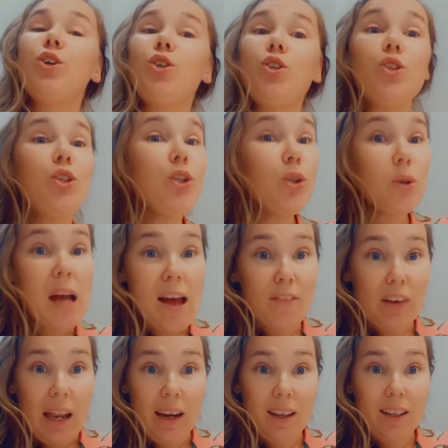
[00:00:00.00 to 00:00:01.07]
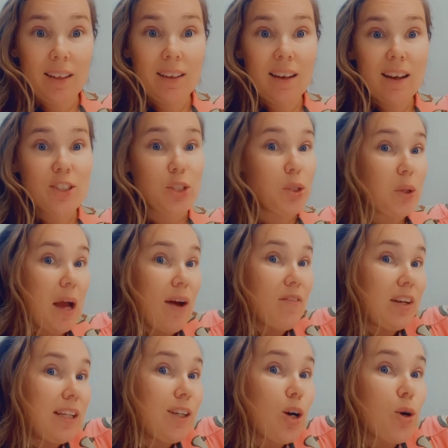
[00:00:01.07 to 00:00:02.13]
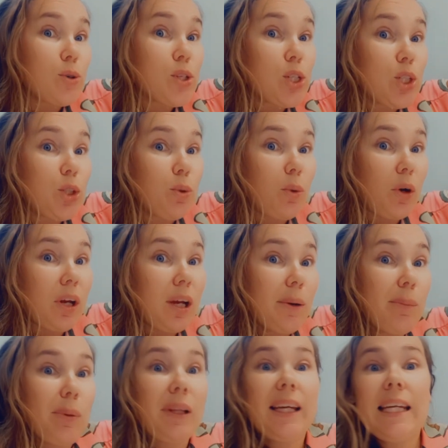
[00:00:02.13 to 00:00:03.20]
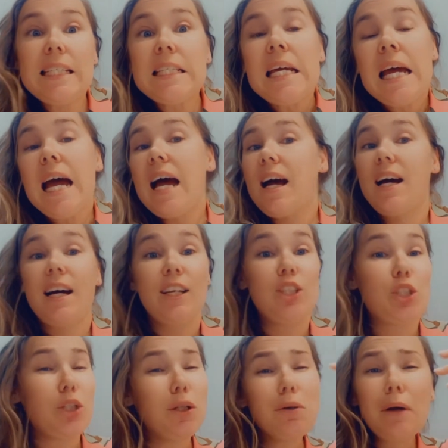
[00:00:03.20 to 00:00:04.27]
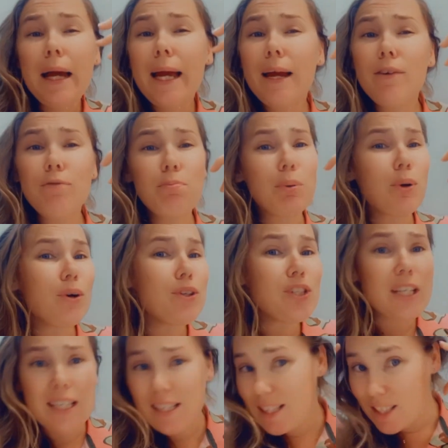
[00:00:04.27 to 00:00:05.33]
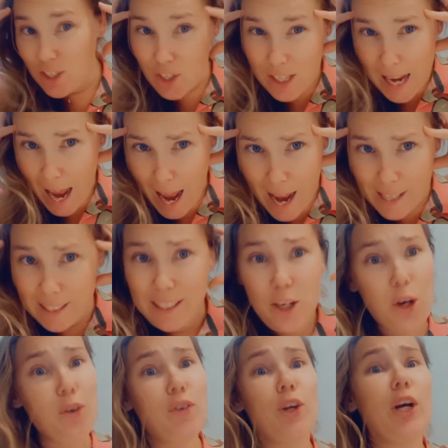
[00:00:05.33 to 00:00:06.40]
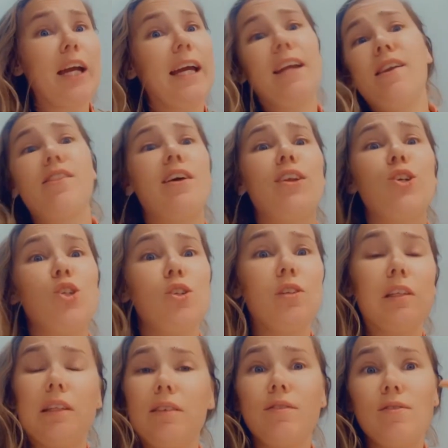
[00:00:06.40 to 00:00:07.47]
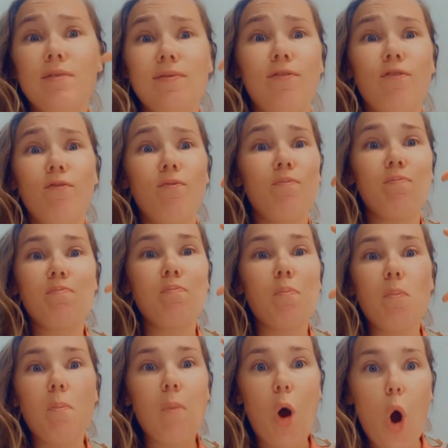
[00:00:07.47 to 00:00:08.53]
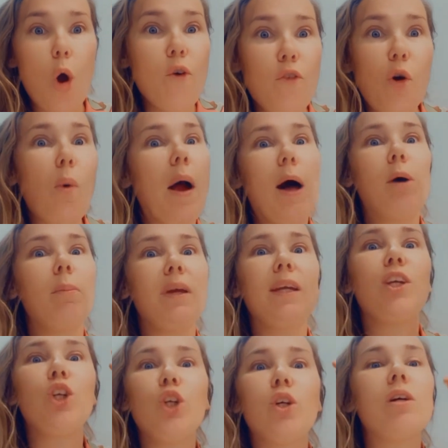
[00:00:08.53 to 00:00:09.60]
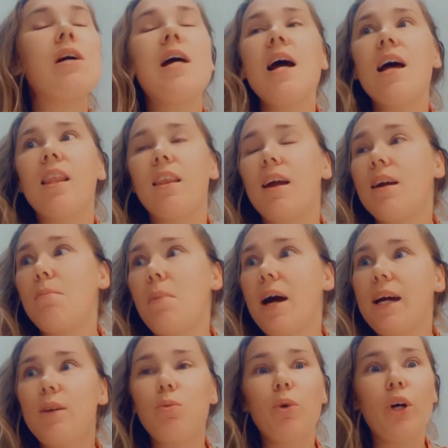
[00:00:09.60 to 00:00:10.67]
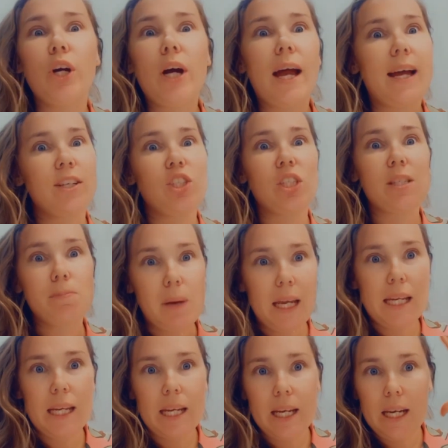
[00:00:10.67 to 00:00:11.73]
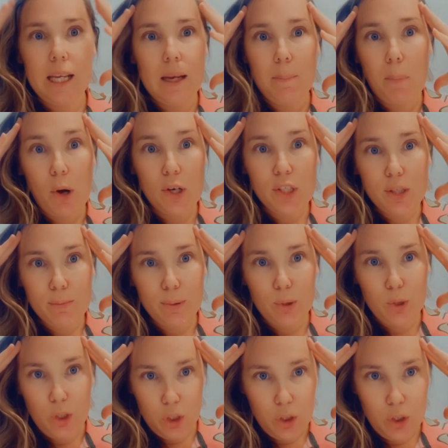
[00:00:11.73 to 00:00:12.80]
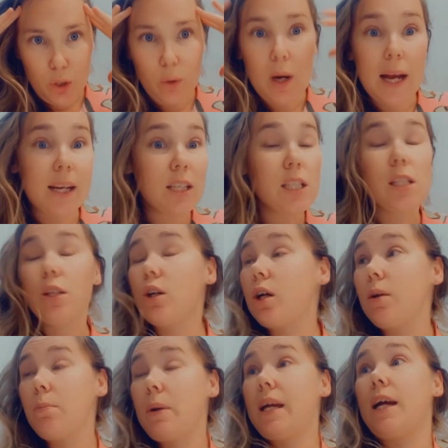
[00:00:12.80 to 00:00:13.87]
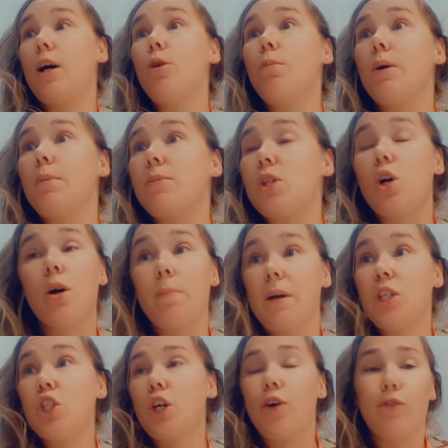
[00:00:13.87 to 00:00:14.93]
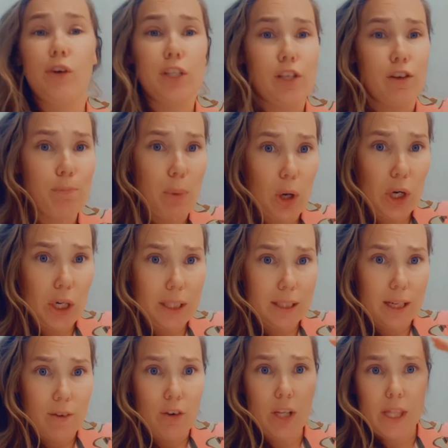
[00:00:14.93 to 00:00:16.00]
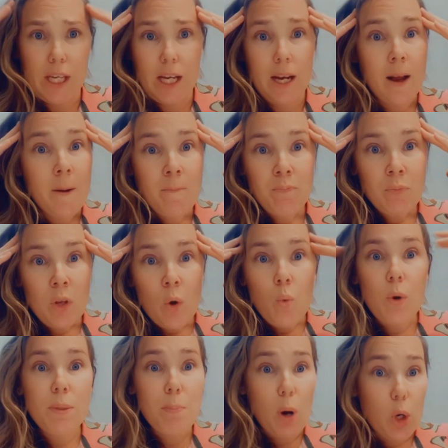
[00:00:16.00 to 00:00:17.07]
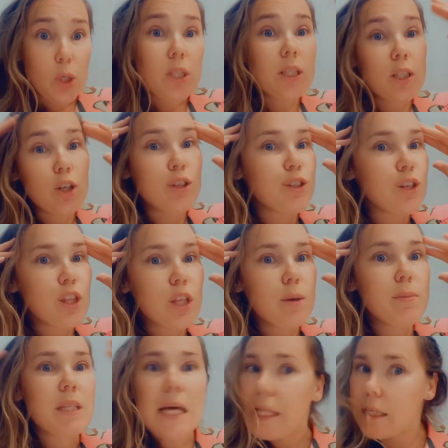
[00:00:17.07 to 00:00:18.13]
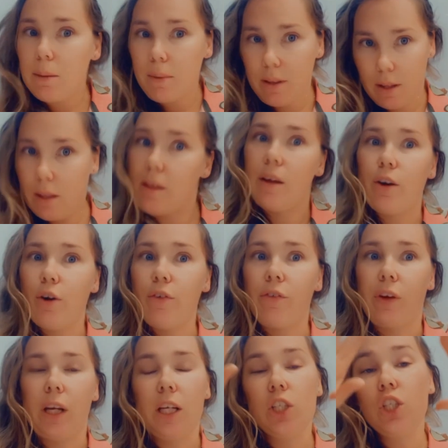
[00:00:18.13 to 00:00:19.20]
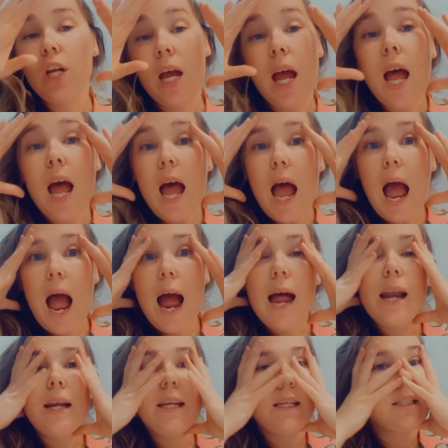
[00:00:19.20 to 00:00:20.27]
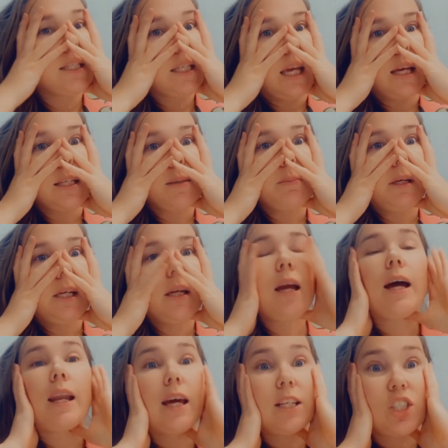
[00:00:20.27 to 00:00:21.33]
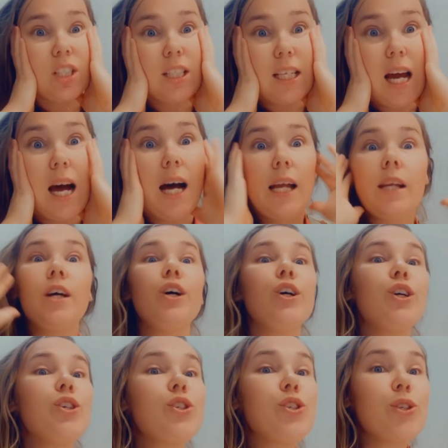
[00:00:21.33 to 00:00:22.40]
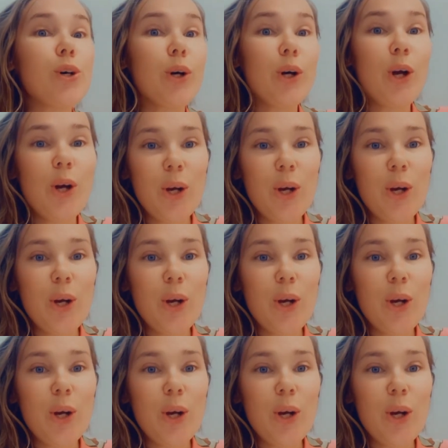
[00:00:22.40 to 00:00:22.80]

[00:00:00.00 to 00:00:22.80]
Do you have any? Do you have any goals that you want to complete? Do you have projects that are just hanging over your head that are overwhelming you like mine were and just making it impossible to do? I just look at my albums on my shelf because I've pocketed everything with post-it notes on them telling me that they're not finished, and it scares me and I just can't. So